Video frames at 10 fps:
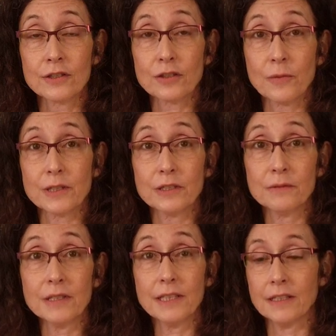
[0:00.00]
So what do
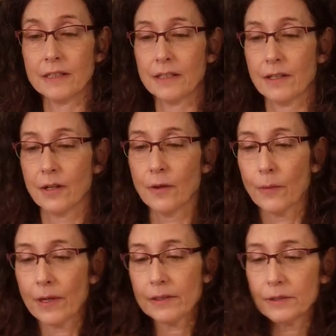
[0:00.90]
you need?
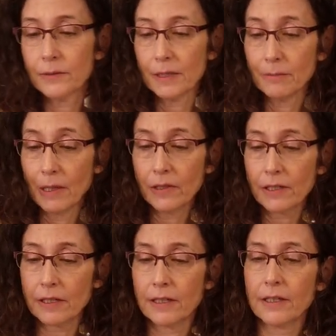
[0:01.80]
Well, you need
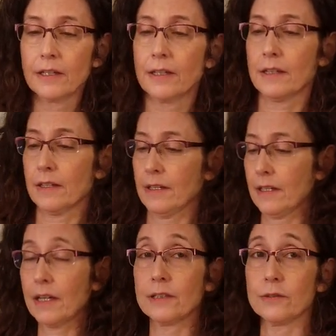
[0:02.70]
milk.
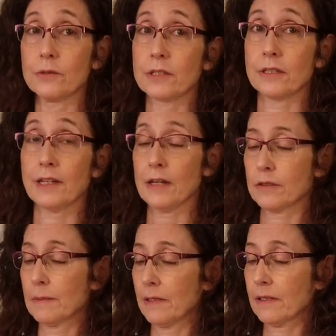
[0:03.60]
I use
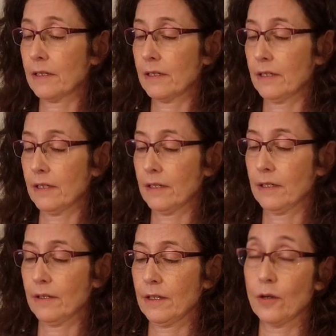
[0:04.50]
cow's milk,
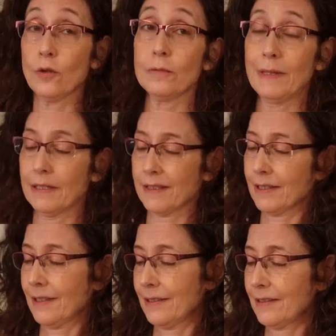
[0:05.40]
whole milk.
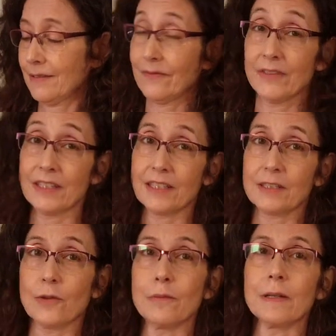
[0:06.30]
This
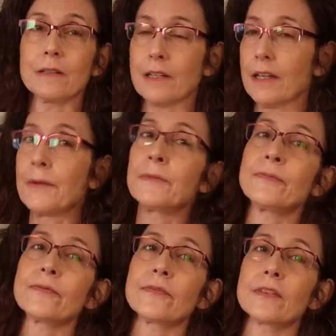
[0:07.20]
says whole milk.
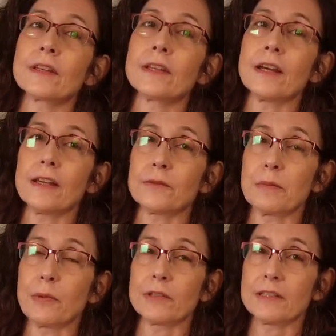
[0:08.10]

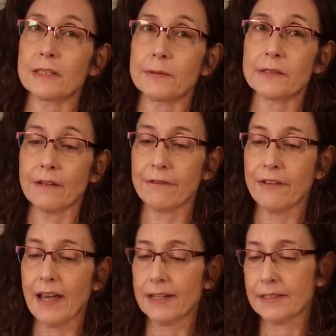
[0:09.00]
3.6%
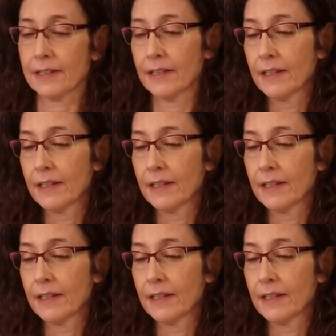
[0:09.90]
fat.